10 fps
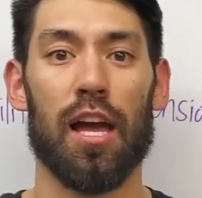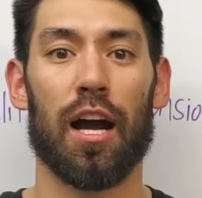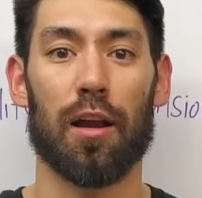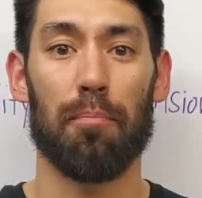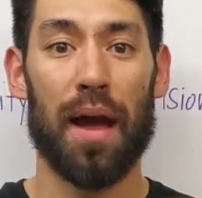
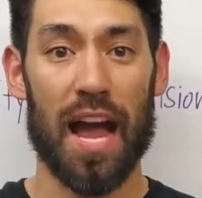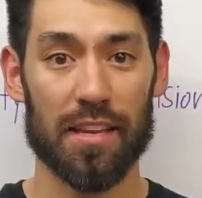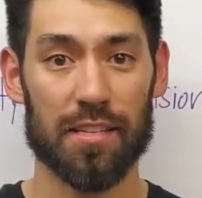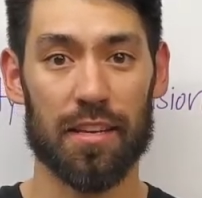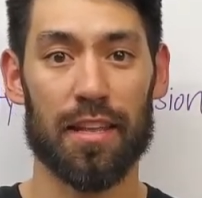a
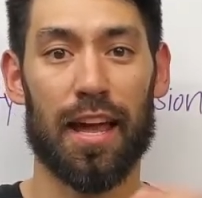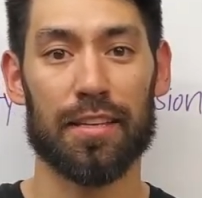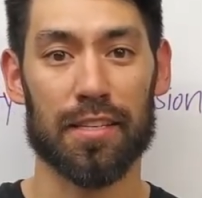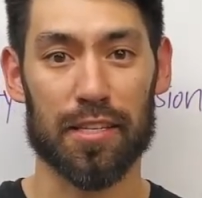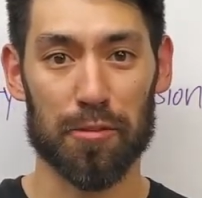capacity that
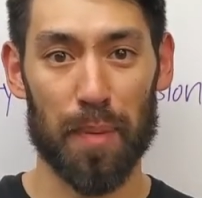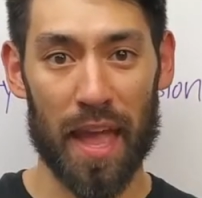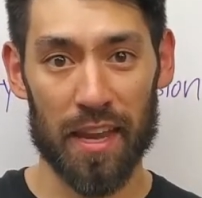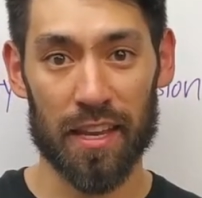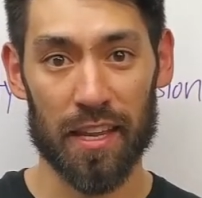has
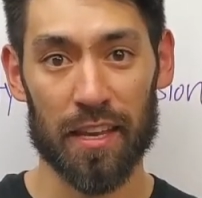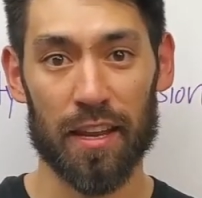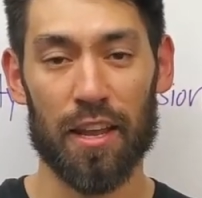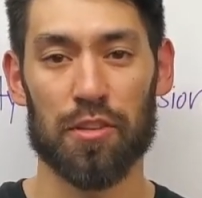expanded